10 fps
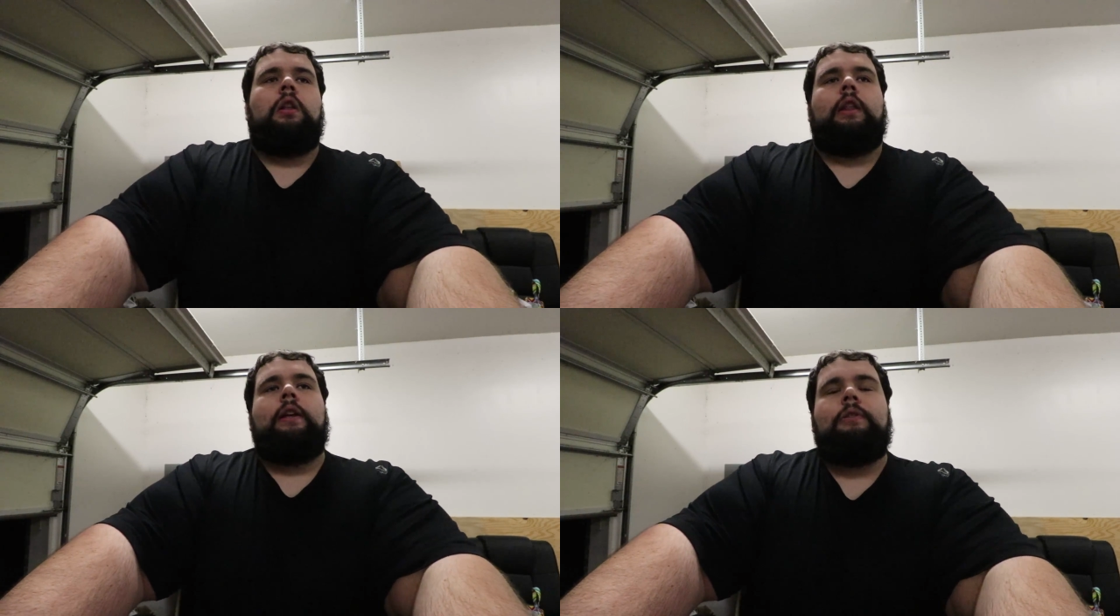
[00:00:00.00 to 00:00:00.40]

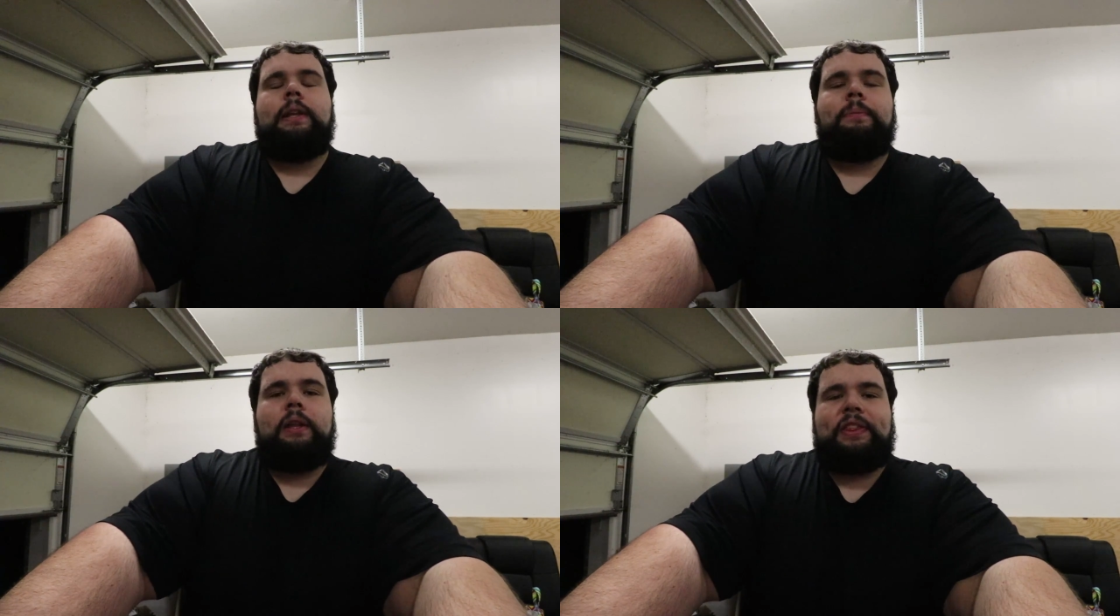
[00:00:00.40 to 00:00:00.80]
Little
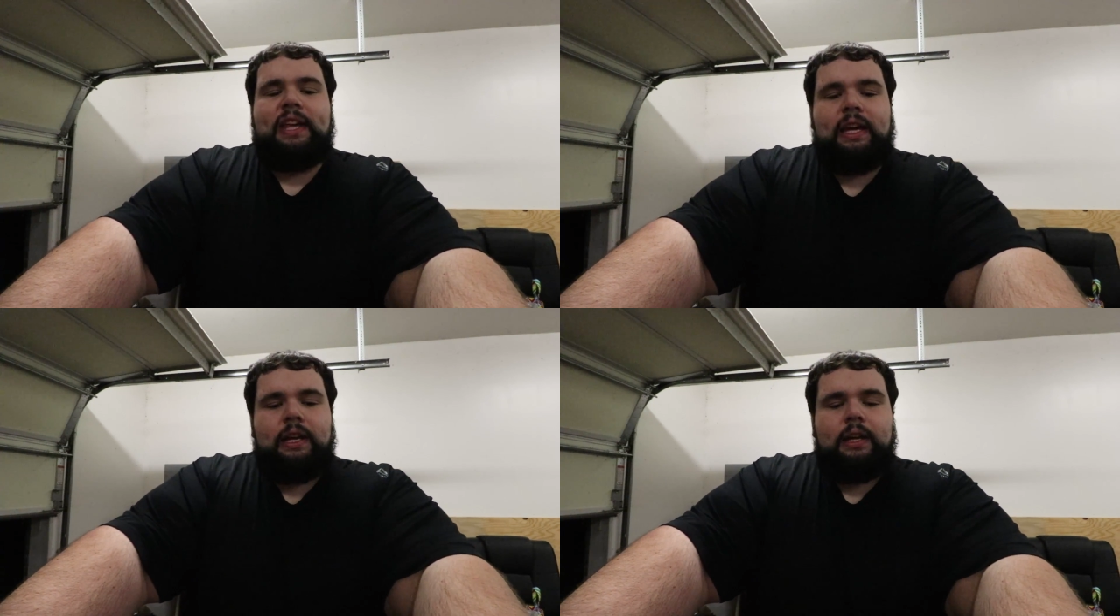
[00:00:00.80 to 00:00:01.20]
did we
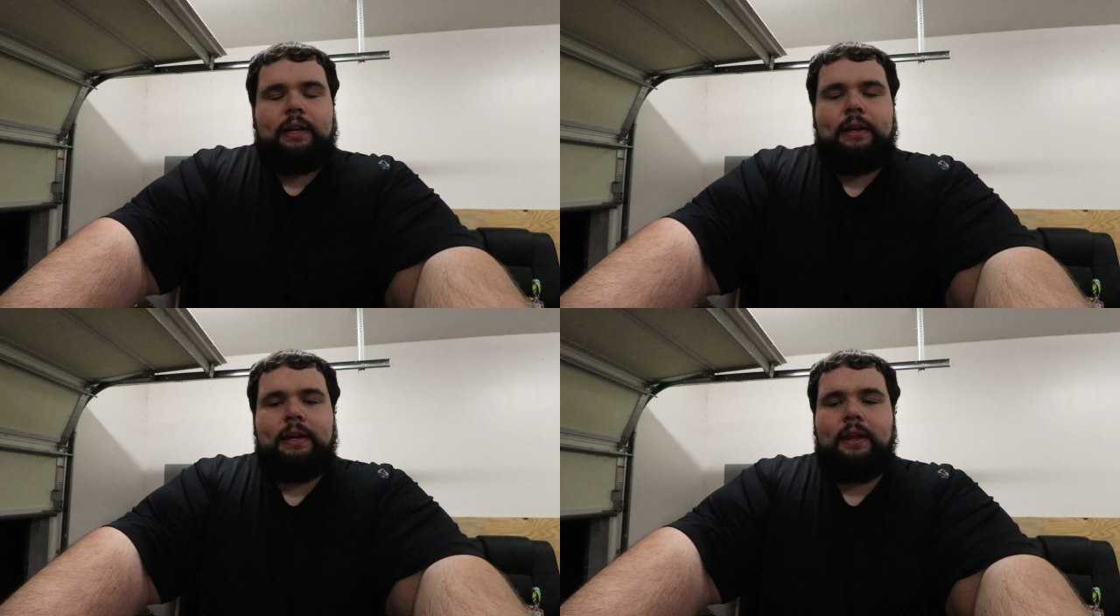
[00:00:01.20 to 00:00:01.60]

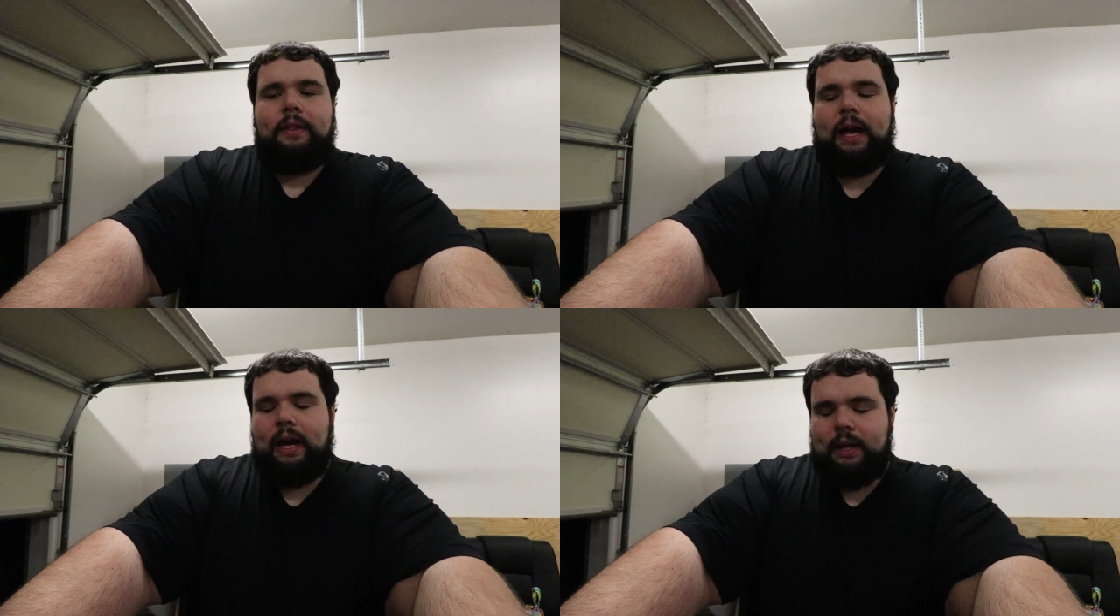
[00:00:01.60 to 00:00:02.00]
think
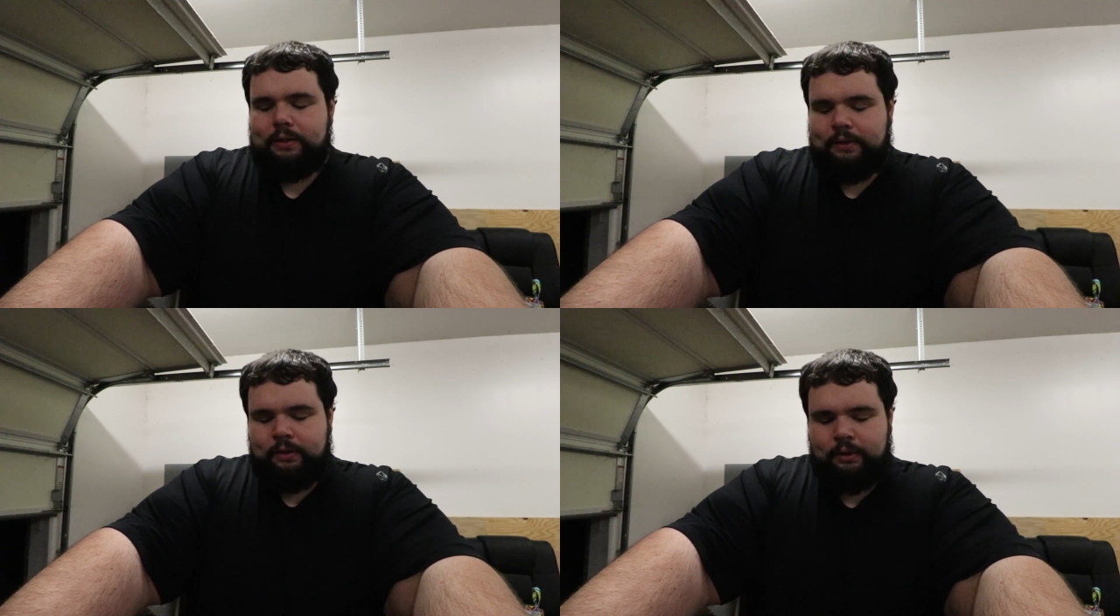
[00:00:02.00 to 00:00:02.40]

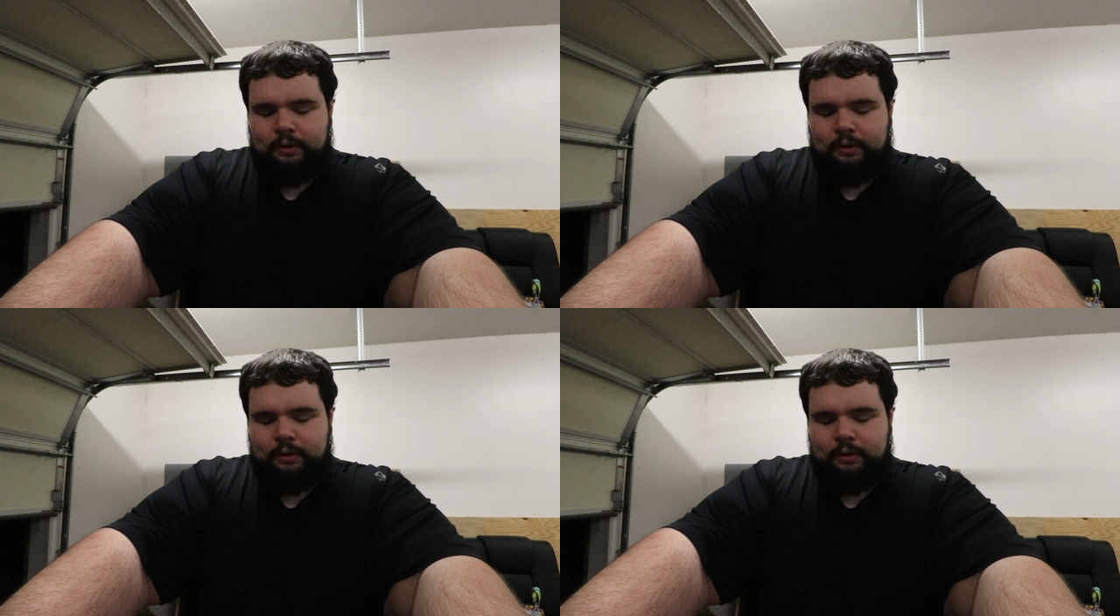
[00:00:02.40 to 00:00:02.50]
that